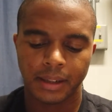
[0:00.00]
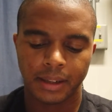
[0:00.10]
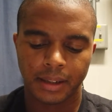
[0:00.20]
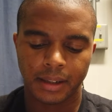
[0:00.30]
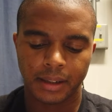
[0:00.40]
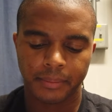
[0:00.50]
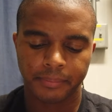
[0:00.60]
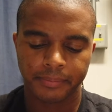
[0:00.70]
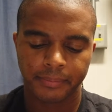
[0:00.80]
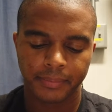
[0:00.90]

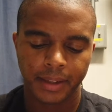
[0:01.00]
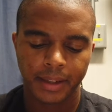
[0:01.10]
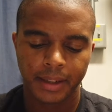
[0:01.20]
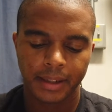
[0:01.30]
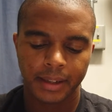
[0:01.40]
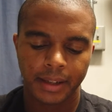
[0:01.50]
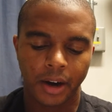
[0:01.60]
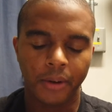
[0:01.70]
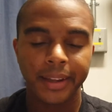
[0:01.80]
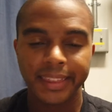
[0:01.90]
The
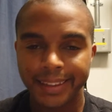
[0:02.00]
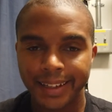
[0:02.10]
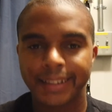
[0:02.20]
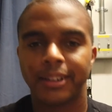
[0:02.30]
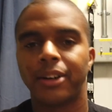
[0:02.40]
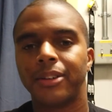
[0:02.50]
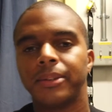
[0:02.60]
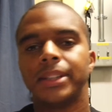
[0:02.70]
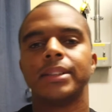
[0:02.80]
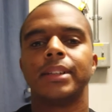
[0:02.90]
only
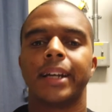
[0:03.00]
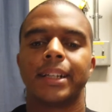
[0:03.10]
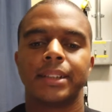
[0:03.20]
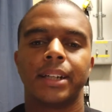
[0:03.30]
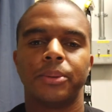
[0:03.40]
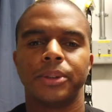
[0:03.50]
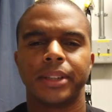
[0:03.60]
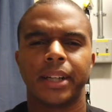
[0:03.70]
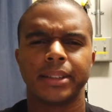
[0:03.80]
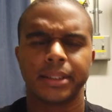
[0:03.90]
reason, like I said, I want
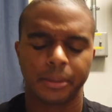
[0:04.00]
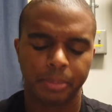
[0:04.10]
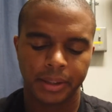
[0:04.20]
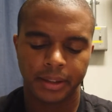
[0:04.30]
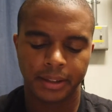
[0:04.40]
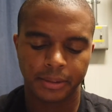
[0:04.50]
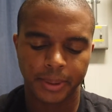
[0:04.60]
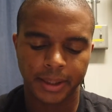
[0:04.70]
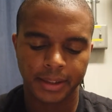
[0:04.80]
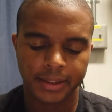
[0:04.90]
you guys' opinion is
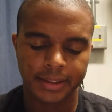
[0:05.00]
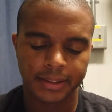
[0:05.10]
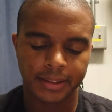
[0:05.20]
because,